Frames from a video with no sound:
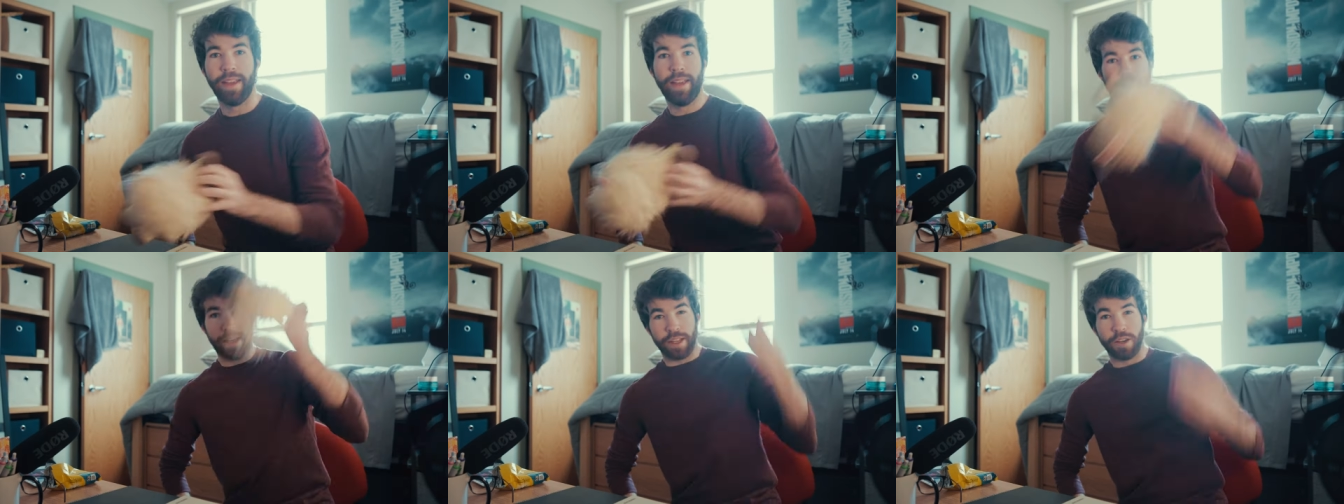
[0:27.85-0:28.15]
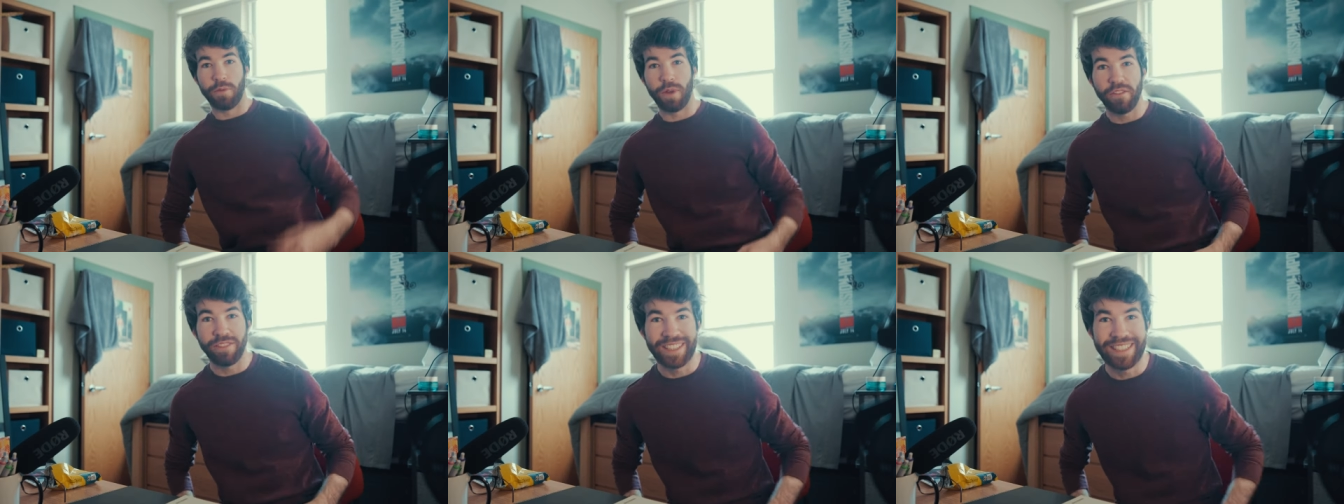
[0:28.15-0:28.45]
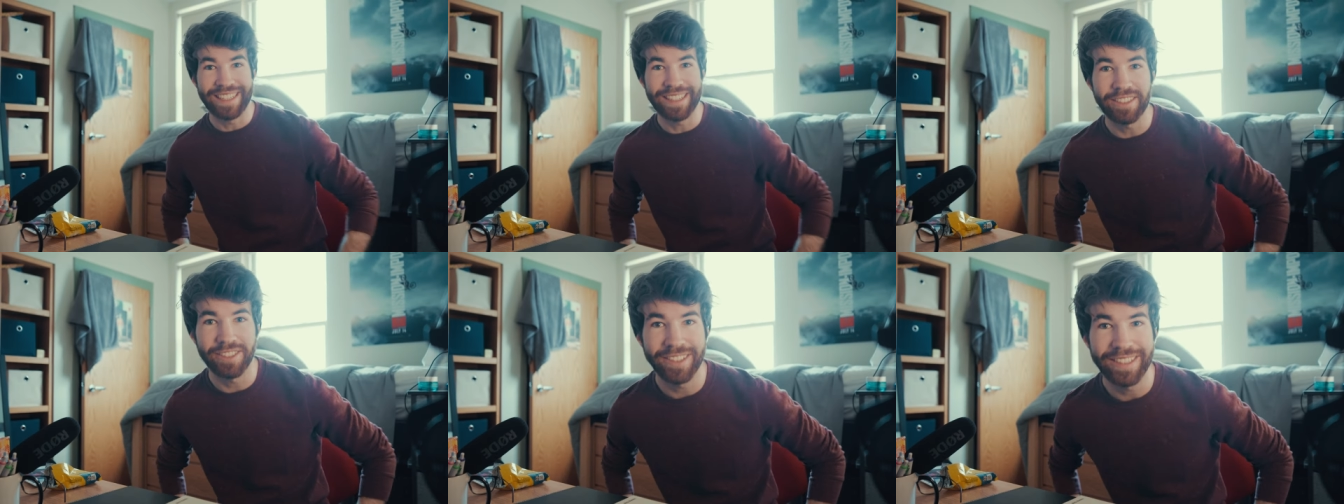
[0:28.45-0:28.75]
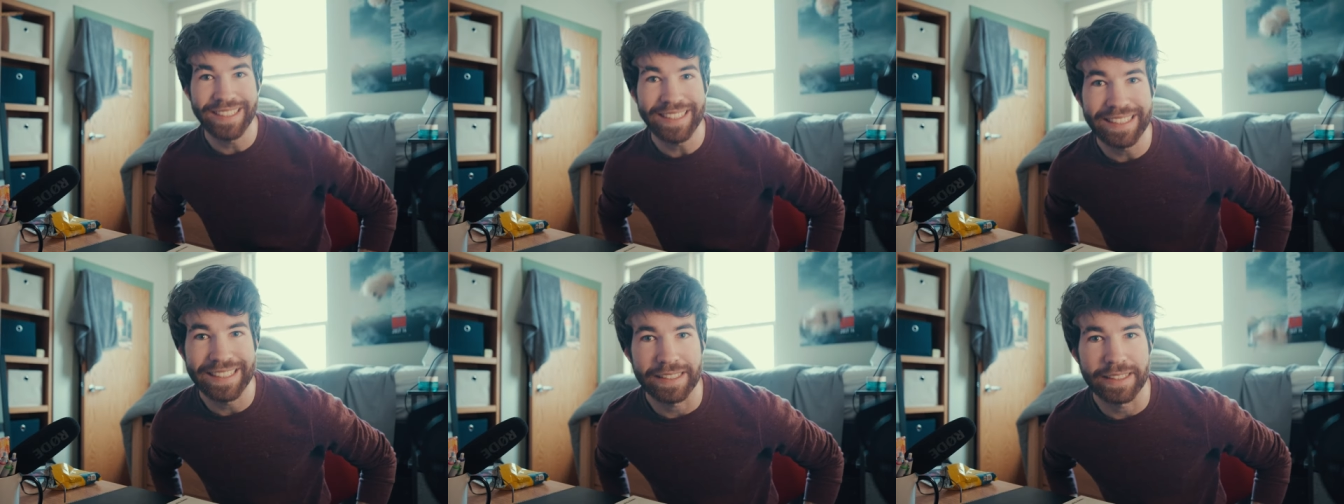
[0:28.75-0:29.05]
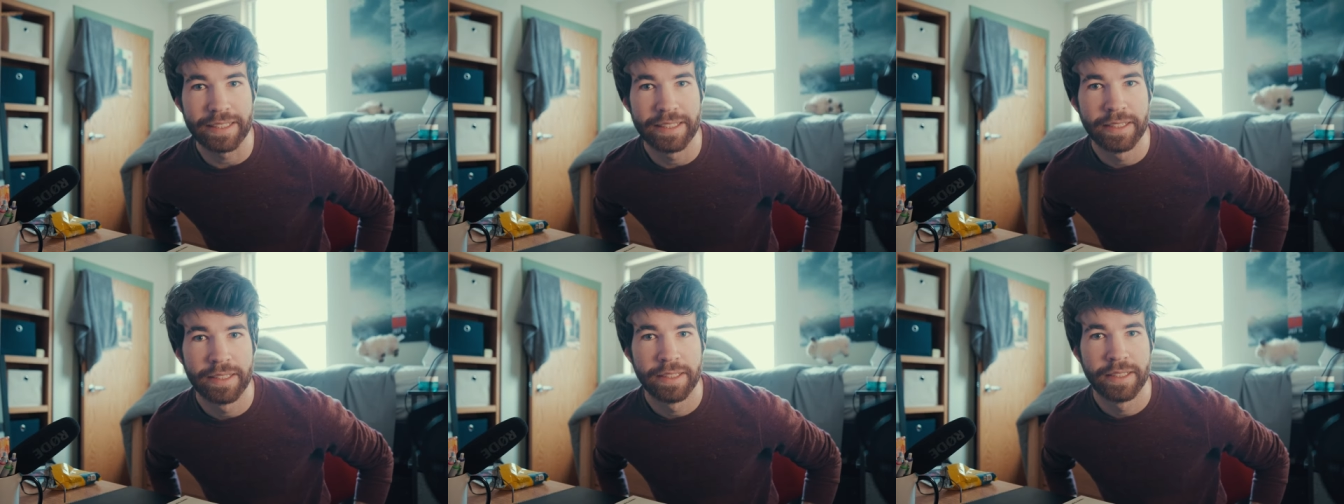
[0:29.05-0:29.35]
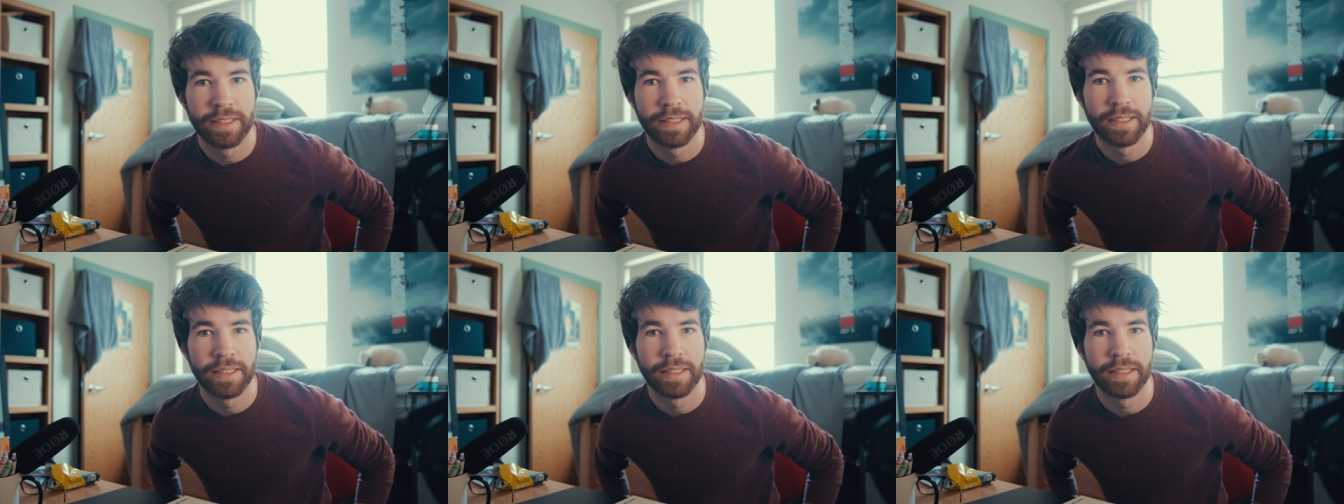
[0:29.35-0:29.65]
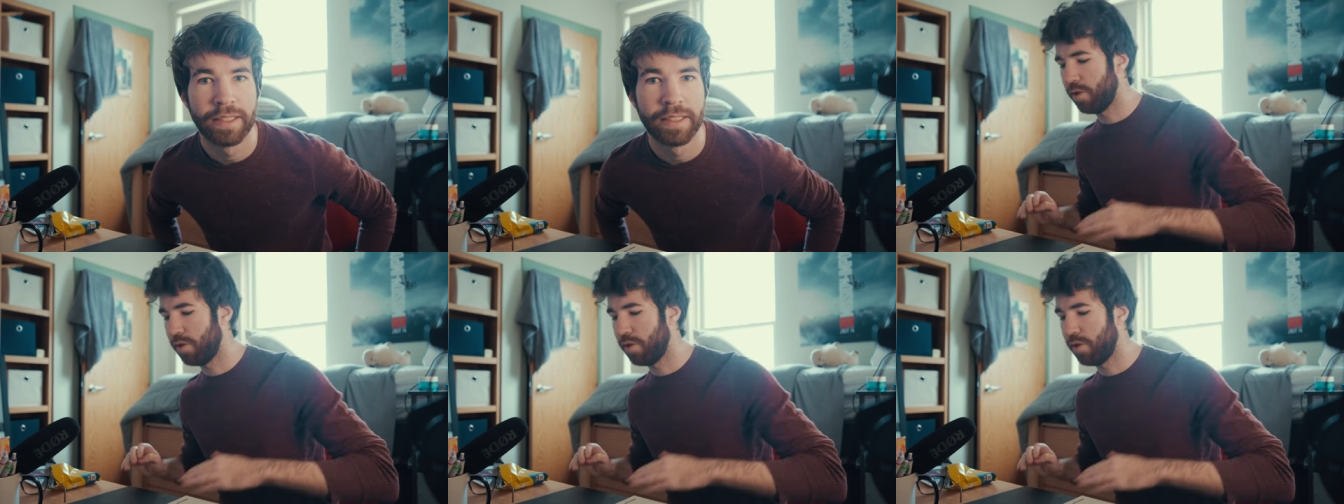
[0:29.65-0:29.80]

Do we have a deal or not? Sorry, very